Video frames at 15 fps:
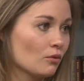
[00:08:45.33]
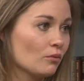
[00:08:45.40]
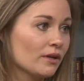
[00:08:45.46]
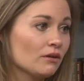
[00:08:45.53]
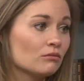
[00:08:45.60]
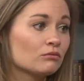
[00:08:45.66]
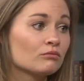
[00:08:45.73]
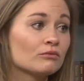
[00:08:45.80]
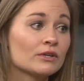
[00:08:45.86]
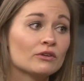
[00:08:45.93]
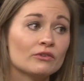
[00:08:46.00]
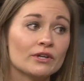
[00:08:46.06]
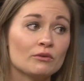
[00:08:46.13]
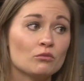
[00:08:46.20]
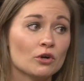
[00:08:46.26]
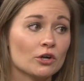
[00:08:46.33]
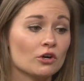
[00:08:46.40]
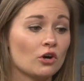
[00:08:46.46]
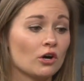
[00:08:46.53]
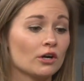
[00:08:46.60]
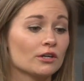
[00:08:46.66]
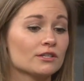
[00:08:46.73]
We really work
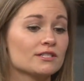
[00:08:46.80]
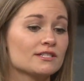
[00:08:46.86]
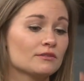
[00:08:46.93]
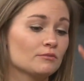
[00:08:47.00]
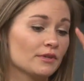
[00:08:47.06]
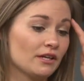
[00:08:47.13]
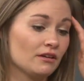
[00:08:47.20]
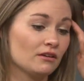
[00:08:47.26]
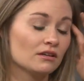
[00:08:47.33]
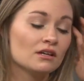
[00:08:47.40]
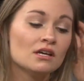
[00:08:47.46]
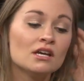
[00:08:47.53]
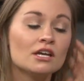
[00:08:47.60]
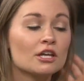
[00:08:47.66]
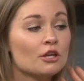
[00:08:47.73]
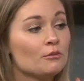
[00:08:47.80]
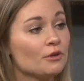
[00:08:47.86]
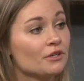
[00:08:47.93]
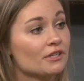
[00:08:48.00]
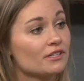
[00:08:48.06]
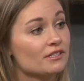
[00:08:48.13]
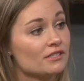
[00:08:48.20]
hard to be
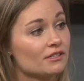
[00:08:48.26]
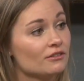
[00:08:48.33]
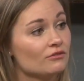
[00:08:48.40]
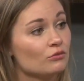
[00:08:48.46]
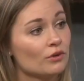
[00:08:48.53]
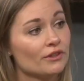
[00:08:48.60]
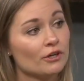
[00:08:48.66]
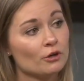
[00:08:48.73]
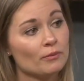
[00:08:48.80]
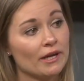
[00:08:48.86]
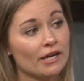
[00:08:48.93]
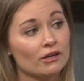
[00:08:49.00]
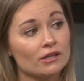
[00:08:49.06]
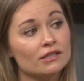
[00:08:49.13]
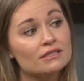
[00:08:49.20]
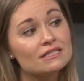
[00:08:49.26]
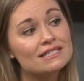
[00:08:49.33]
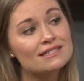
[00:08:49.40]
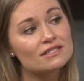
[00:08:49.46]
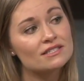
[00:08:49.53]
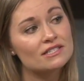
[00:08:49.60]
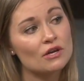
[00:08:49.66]
communicative with our
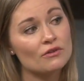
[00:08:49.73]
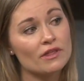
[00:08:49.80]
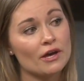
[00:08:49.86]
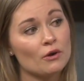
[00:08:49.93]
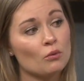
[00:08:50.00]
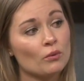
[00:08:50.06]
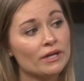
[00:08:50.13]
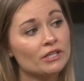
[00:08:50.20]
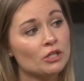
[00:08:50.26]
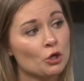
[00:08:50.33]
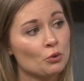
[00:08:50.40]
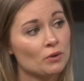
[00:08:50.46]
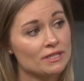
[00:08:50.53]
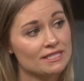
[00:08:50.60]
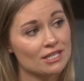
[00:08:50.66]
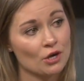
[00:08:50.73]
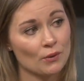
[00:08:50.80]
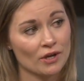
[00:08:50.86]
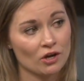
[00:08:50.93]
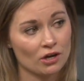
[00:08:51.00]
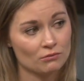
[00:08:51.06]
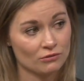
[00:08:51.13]
parents so that we know what's
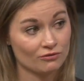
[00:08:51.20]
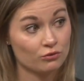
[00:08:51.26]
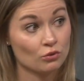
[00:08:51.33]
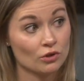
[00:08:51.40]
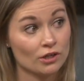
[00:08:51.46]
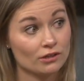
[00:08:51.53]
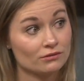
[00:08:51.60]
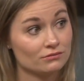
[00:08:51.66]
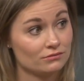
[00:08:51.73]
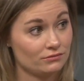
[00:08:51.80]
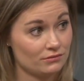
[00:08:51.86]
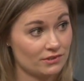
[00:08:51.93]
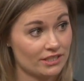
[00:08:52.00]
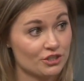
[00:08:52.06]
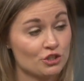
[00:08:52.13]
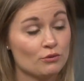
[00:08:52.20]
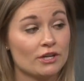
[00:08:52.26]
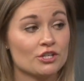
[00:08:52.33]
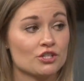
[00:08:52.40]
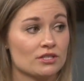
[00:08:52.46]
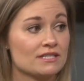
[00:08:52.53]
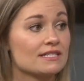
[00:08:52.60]
going on before
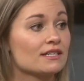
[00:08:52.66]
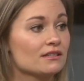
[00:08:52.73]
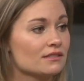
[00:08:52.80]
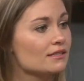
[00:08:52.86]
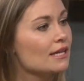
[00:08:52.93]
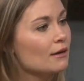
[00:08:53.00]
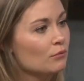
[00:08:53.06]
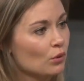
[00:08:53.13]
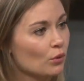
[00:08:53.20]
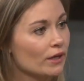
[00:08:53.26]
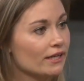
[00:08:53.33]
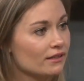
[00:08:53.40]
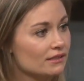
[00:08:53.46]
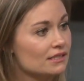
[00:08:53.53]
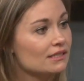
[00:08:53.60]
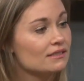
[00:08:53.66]
situations get to that point.